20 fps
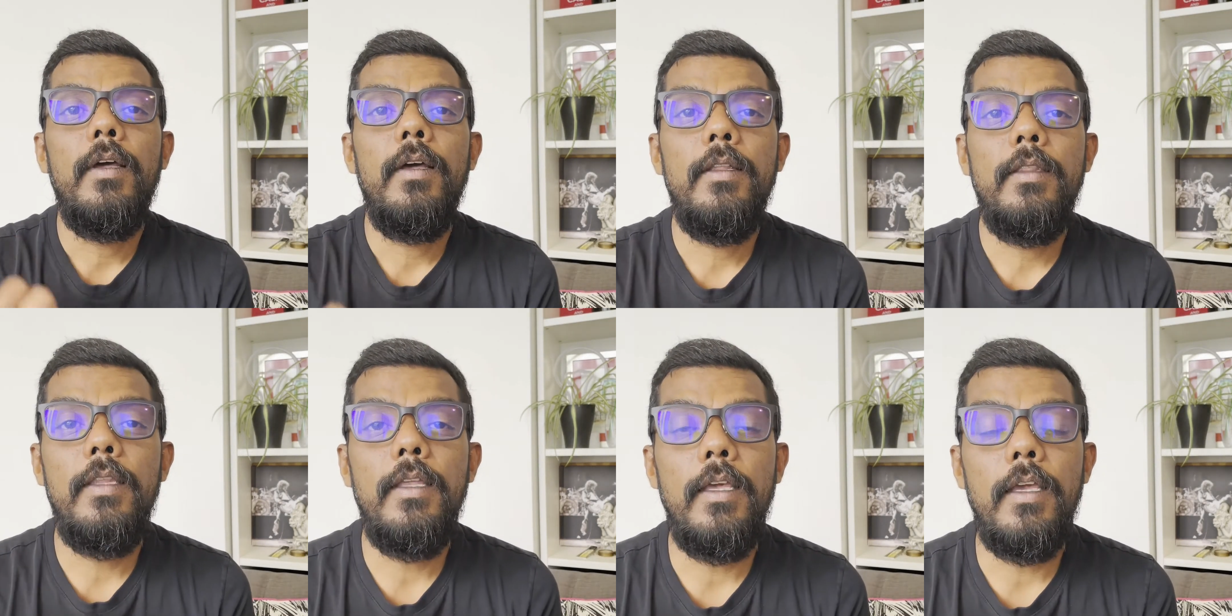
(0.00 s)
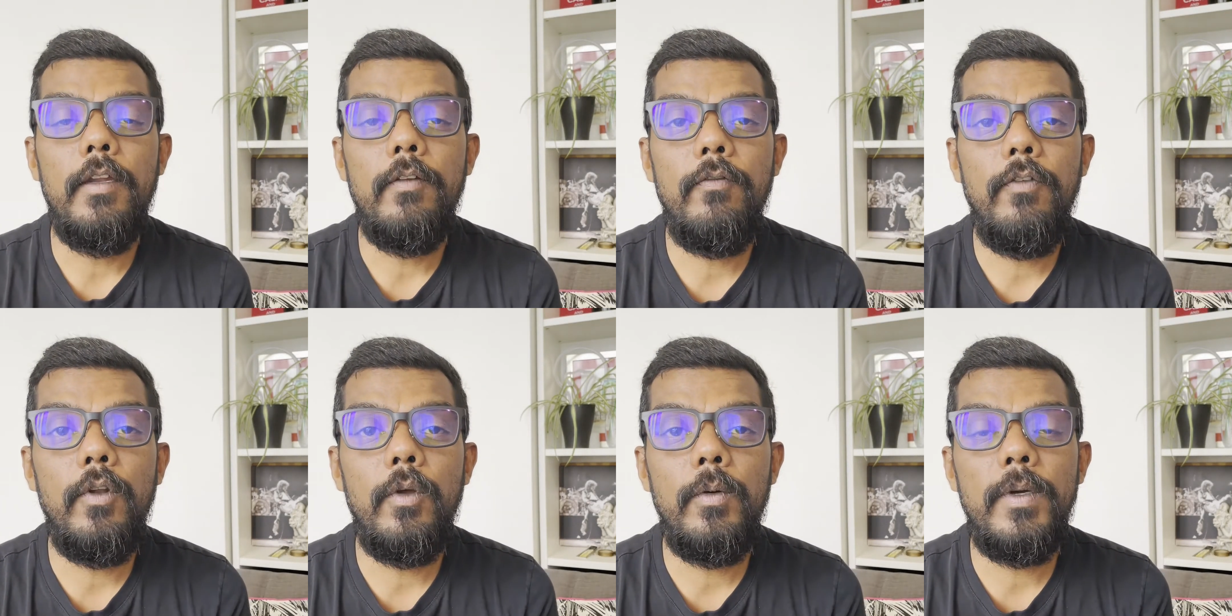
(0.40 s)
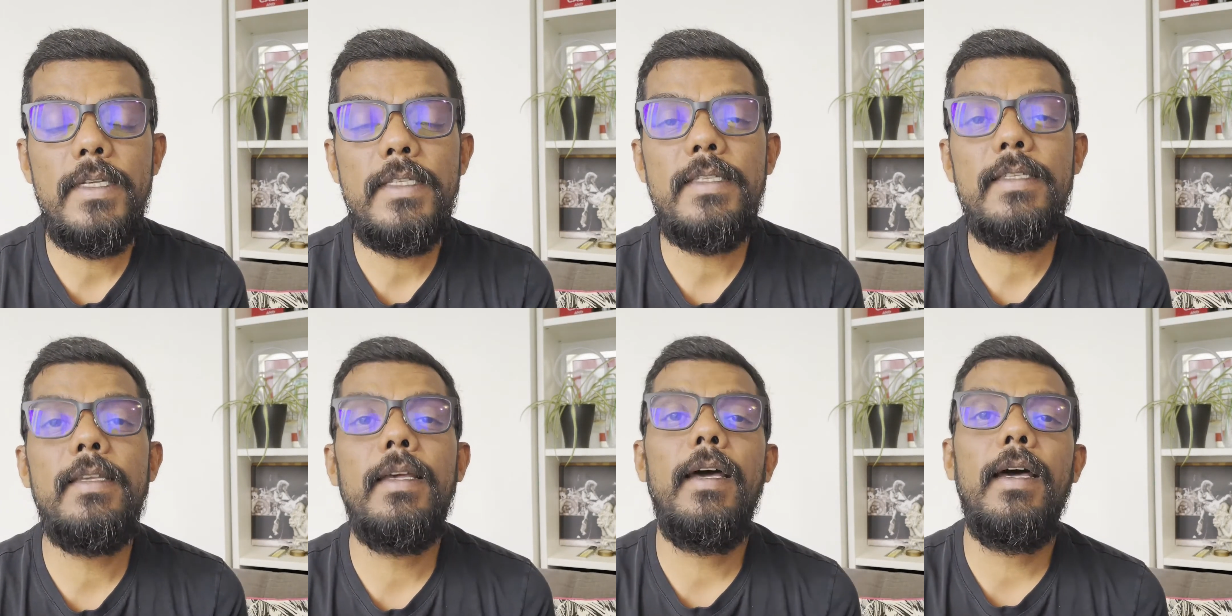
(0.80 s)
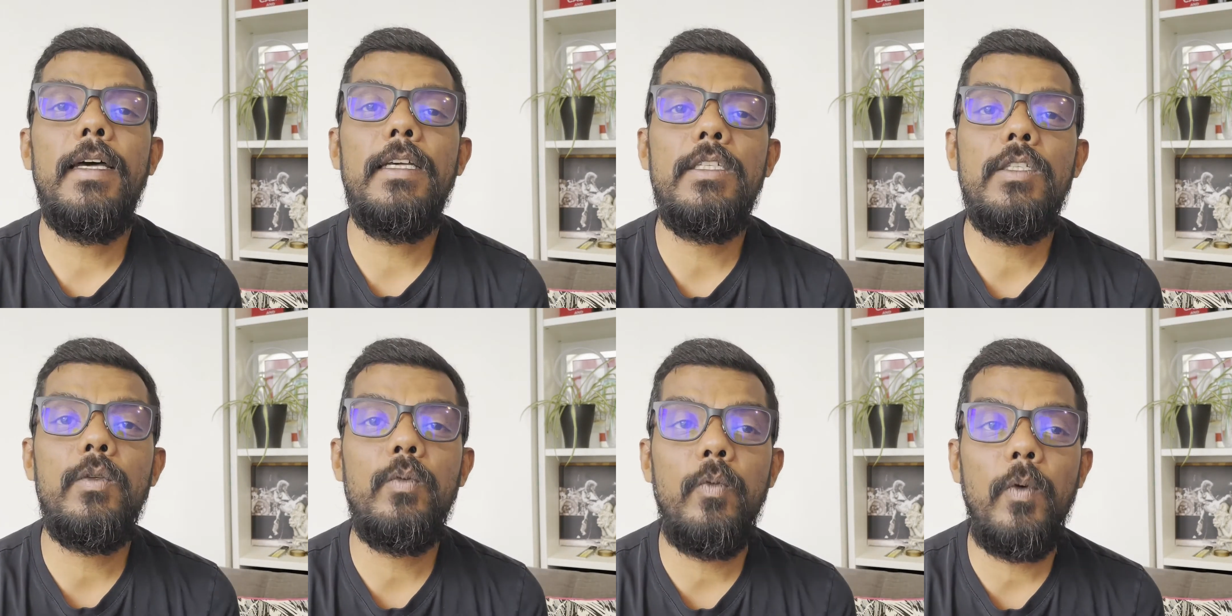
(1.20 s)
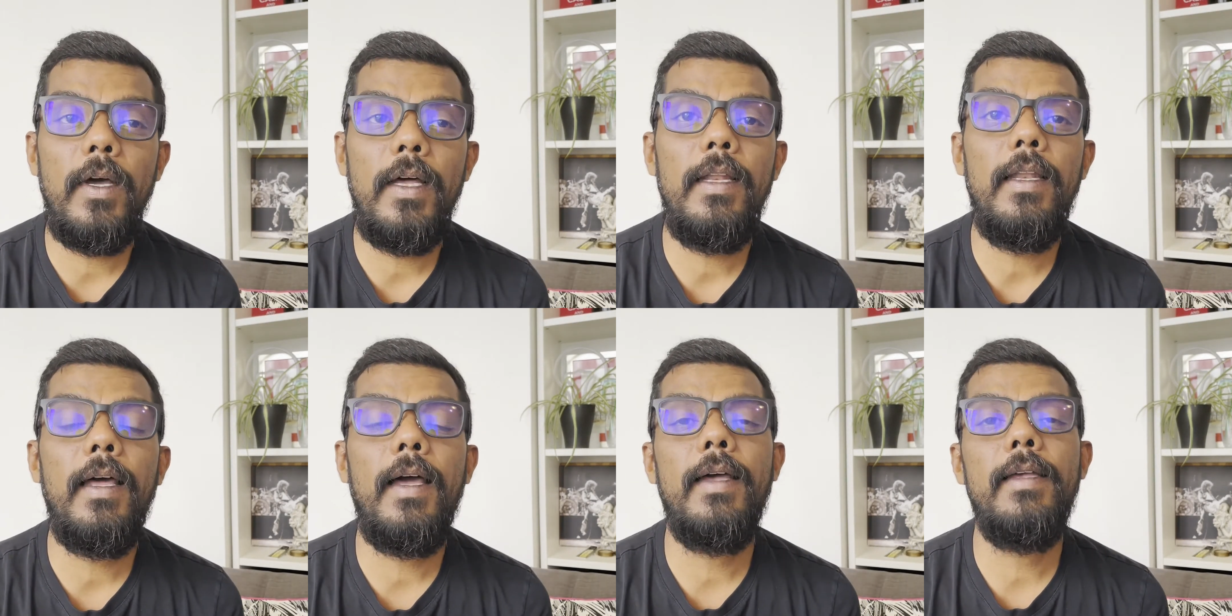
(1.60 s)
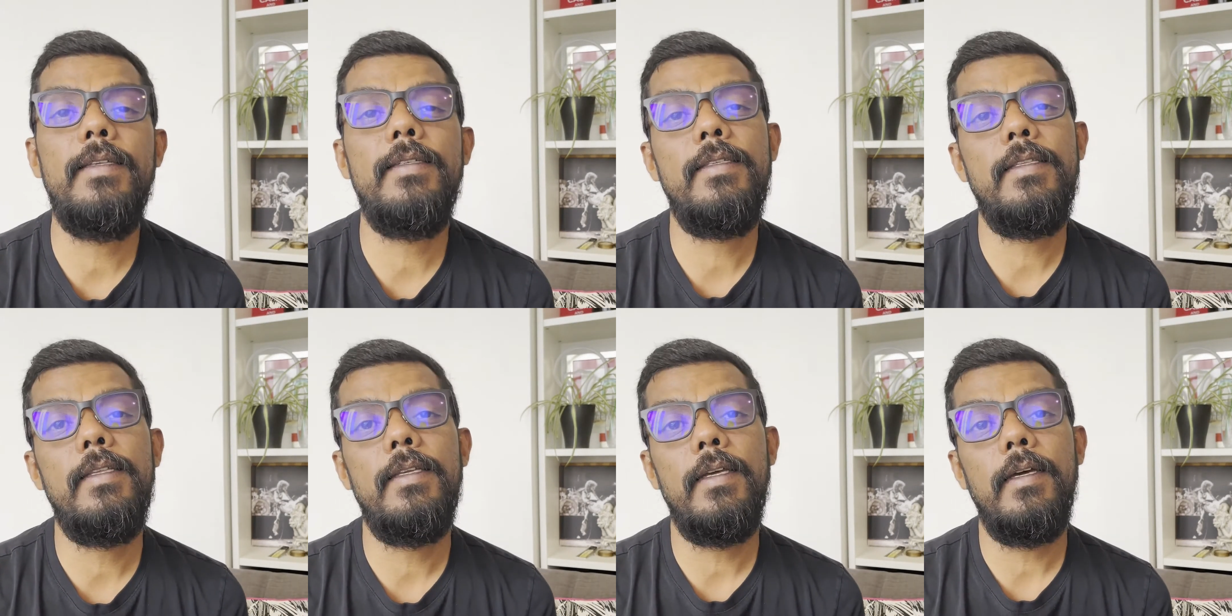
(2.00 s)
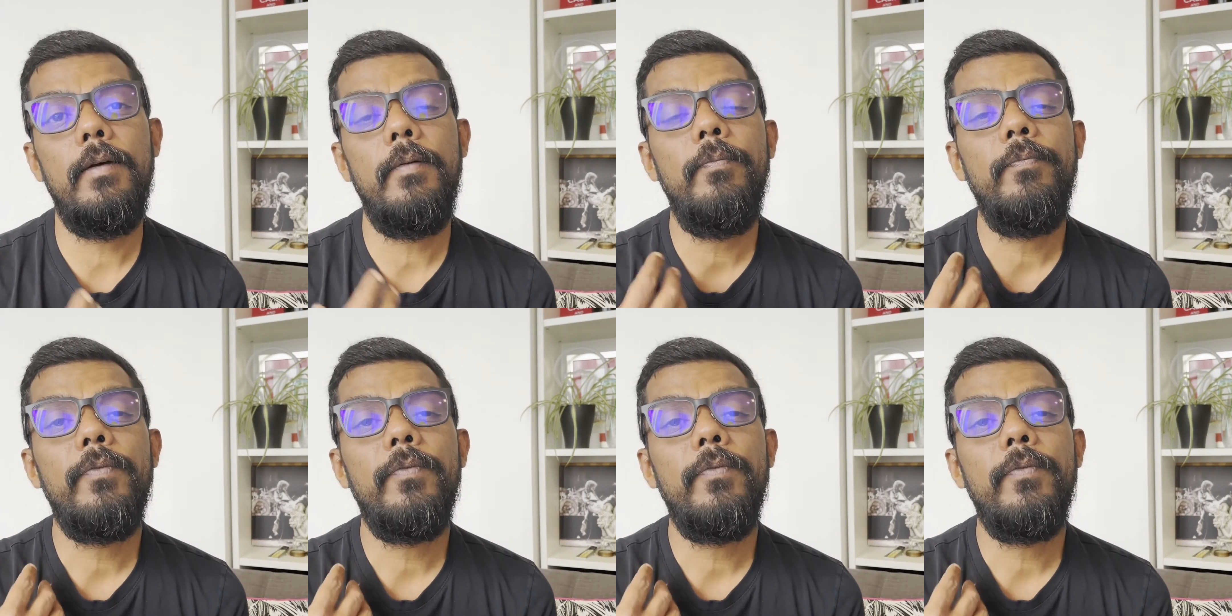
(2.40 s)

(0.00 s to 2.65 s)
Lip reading: the influence as well as the